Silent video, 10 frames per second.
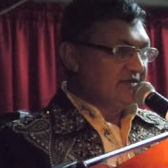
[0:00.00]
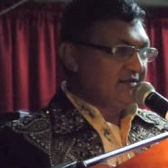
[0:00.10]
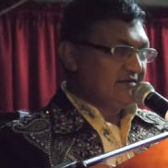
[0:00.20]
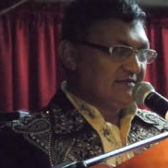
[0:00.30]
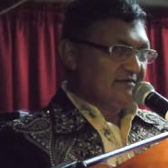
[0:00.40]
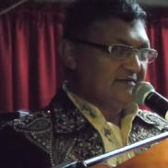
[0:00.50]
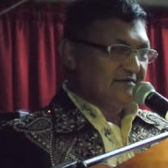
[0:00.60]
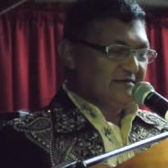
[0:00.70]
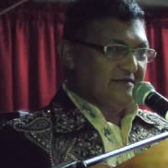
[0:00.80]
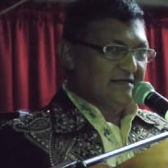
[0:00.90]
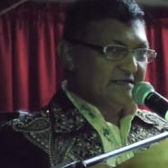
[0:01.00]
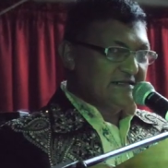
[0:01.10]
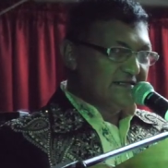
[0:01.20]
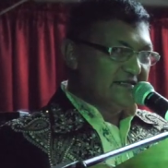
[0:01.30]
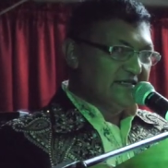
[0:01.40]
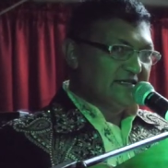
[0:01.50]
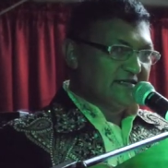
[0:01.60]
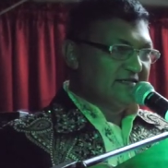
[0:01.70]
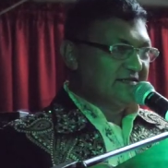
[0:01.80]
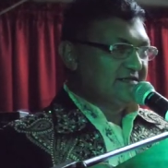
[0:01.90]
me a little
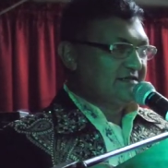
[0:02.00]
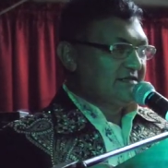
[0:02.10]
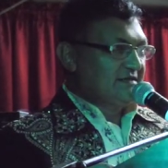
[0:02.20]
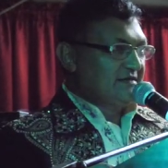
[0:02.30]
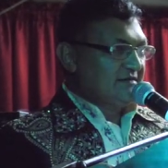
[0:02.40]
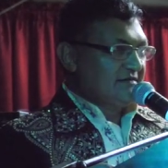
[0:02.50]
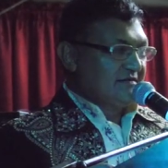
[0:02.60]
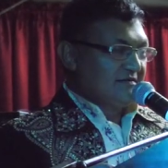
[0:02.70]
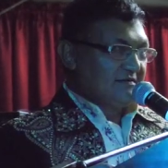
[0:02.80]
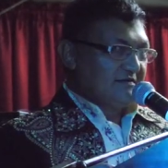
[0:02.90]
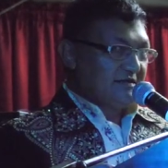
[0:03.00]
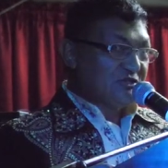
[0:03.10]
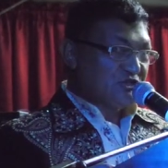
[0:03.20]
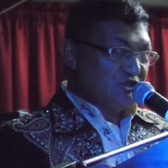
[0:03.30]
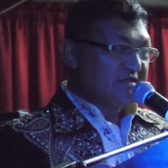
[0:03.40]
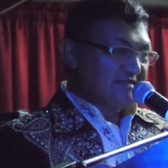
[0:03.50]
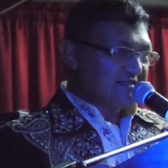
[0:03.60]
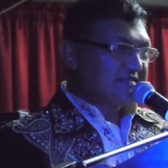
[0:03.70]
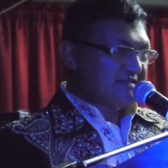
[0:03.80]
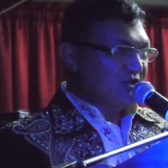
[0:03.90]
earlier that she
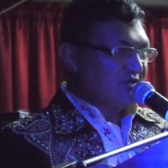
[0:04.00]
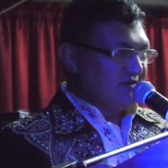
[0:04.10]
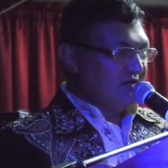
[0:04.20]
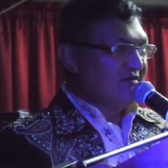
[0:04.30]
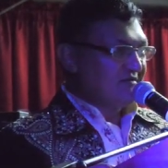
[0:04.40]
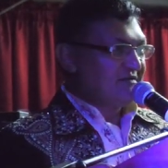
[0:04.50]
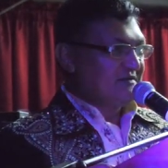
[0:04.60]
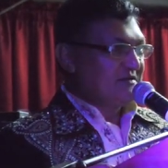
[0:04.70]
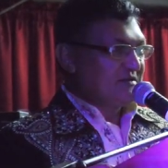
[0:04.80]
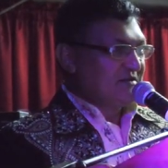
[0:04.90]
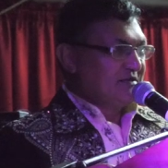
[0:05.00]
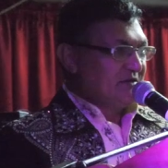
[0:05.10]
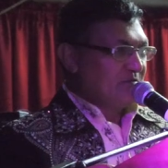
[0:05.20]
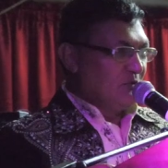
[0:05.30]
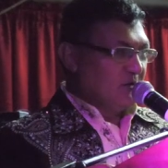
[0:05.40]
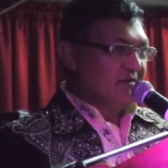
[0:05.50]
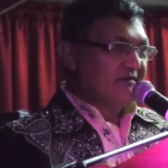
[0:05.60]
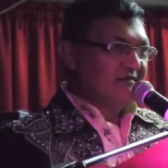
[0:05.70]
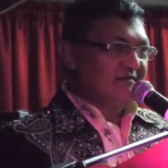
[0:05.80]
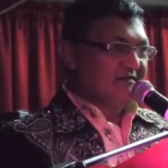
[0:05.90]
is a southerner
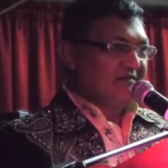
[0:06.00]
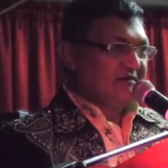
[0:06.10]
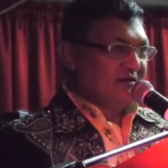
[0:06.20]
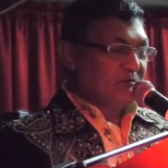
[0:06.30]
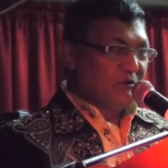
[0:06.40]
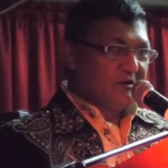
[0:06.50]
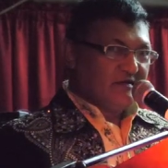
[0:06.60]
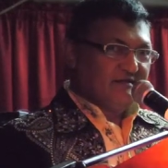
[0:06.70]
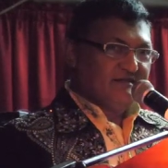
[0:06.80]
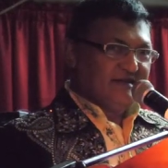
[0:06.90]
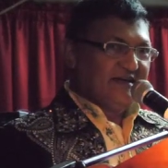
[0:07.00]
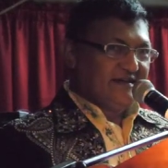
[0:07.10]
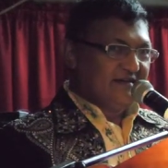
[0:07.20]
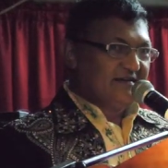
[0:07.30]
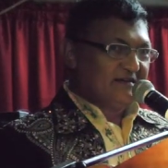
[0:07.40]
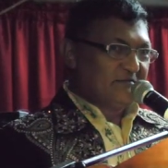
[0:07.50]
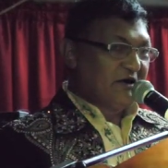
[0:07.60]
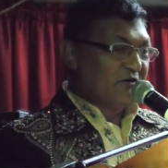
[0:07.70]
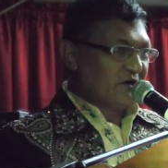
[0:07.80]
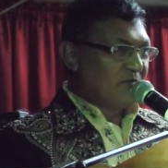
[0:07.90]
born and bred in
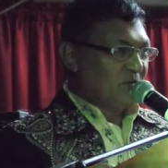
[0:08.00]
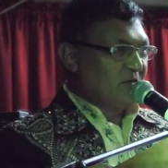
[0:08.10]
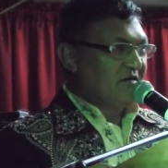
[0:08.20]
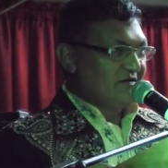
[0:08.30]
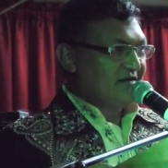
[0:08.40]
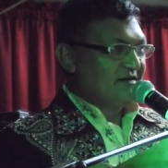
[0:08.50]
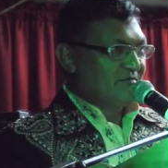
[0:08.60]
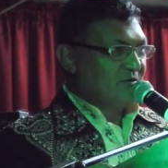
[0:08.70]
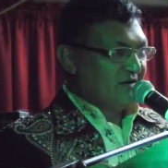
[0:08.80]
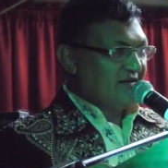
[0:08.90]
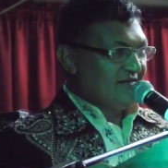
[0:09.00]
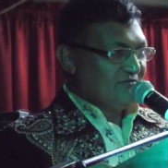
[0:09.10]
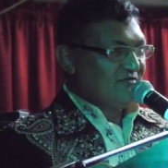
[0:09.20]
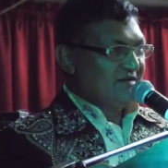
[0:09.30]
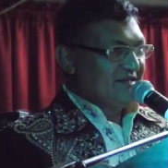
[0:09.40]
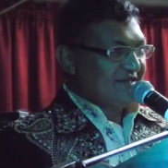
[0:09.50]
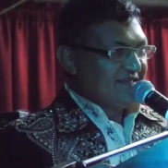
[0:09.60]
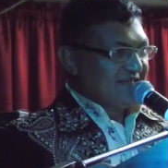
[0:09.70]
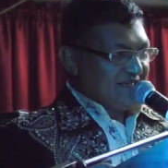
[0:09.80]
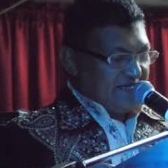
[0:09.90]
Barrackpore, Bodnath.
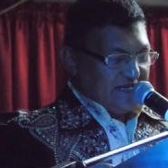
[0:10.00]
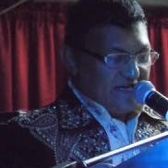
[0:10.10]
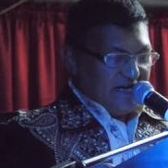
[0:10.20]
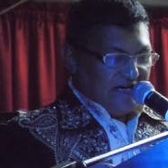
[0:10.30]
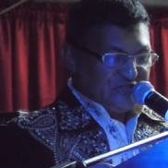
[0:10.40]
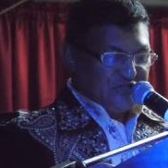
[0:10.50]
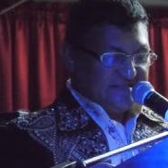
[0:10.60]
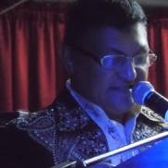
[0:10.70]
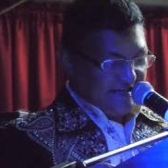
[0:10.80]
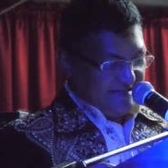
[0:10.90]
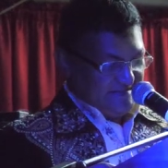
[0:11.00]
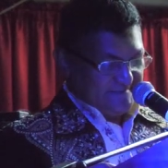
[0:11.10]
And she said